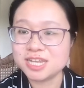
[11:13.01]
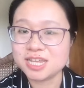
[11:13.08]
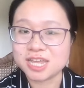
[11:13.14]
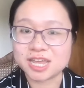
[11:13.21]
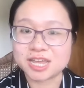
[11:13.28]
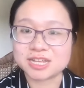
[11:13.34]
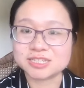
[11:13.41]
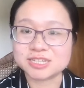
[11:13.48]

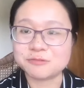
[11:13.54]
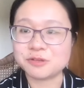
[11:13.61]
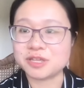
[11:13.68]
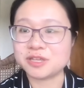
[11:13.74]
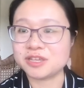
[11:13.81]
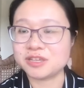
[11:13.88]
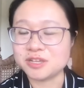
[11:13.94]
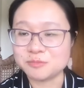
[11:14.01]
and
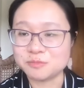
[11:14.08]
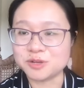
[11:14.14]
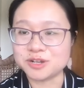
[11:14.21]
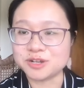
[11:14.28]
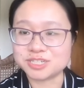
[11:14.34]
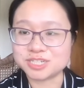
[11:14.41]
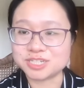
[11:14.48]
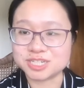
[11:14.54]
we
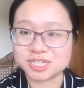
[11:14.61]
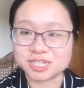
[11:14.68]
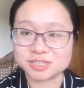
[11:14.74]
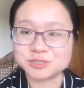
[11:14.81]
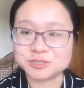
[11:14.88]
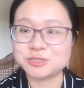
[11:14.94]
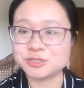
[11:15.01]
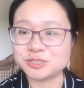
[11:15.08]
merged
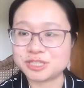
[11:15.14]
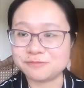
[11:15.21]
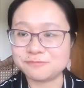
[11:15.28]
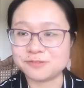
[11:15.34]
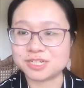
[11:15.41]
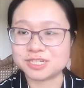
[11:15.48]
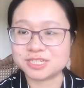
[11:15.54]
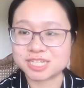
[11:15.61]
the two
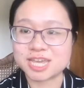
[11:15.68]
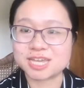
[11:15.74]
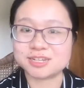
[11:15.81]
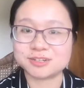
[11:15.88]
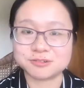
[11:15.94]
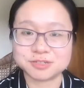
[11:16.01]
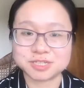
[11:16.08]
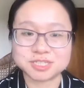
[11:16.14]
different
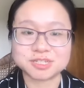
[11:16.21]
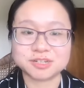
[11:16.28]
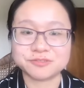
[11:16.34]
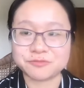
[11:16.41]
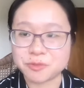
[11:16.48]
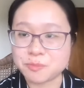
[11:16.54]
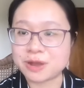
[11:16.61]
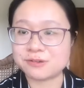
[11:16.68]
categories of
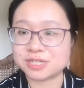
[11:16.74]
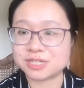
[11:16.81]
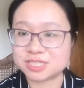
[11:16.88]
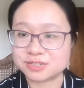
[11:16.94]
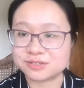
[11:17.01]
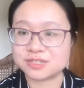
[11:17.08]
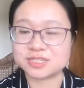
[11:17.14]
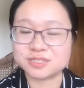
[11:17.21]

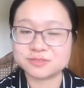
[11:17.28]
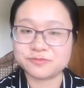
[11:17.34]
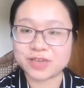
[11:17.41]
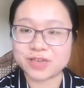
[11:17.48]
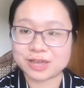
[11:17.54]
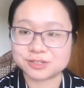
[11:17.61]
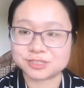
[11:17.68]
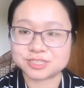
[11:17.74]
emeritus
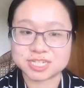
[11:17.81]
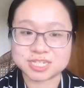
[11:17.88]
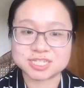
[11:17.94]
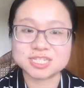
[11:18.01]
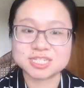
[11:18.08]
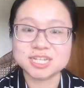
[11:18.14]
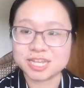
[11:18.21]
faculties